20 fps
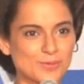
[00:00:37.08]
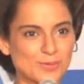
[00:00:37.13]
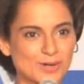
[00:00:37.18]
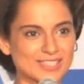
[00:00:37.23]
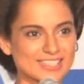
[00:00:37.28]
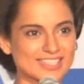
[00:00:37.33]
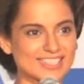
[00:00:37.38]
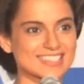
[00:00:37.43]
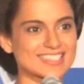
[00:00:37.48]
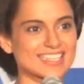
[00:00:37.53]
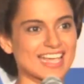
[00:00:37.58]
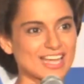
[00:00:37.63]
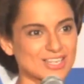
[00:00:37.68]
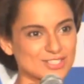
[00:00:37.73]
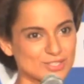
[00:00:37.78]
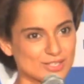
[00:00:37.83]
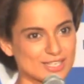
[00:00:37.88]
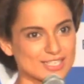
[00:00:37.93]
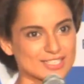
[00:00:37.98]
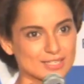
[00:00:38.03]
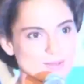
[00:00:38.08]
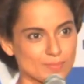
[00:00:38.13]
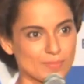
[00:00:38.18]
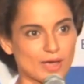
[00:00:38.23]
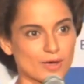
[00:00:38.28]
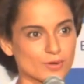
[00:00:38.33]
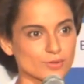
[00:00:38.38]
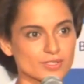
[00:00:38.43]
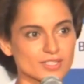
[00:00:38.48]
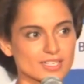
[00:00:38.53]
what this actually is
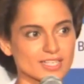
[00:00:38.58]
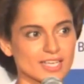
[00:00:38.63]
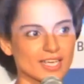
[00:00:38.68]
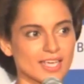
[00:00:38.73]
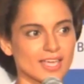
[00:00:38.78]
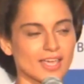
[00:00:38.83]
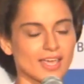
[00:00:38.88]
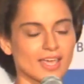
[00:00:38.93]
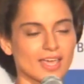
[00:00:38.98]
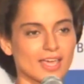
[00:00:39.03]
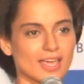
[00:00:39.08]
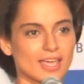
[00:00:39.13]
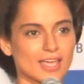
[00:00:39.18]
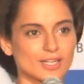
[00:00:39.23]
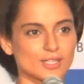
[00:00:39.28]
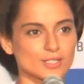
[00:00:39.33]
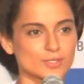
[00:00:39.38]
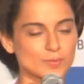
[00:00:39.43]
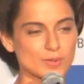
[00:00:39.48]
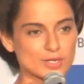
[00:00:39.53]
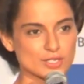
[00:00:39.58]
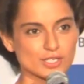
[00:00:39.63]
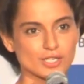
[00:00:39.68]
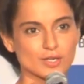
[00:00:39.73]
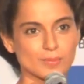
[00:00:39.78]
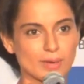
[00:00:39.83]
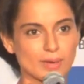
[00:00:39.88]
about and especially